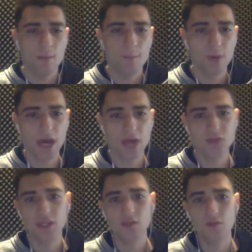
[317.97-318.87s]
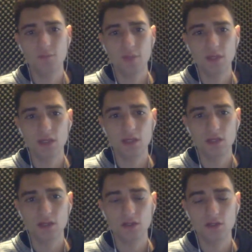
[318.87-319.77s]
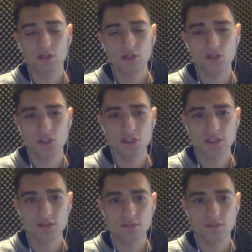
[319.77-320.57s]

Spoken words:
But I think it would be just